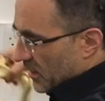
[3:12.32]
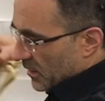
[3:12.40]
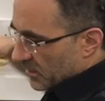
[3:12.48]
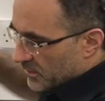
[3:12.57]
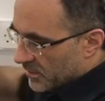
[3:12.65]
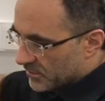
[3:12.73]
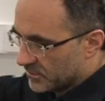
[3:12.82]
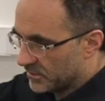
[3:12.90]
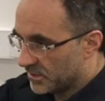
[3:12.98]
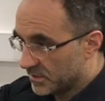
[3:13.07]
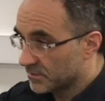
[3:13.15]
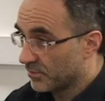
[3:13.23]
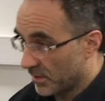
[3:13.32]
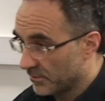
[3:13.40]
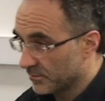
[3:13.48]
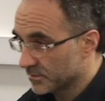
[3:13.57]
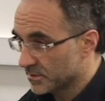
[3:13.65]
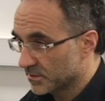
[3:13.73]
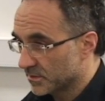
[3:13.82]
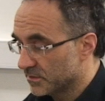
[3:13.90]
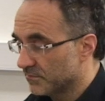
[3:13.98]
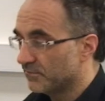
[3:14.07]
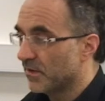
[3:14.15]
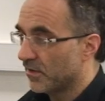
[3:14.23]
In terms of disc problems,
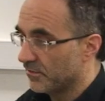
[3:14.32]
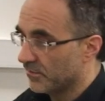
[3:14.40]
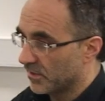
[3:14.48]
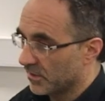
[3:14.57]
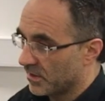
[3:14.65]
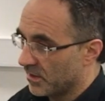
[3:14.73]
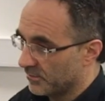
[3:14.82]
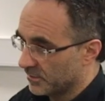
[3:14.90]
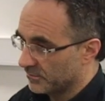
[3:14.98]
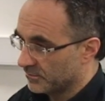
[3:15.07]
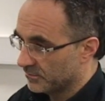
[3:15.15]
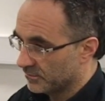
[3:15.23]
very, very common.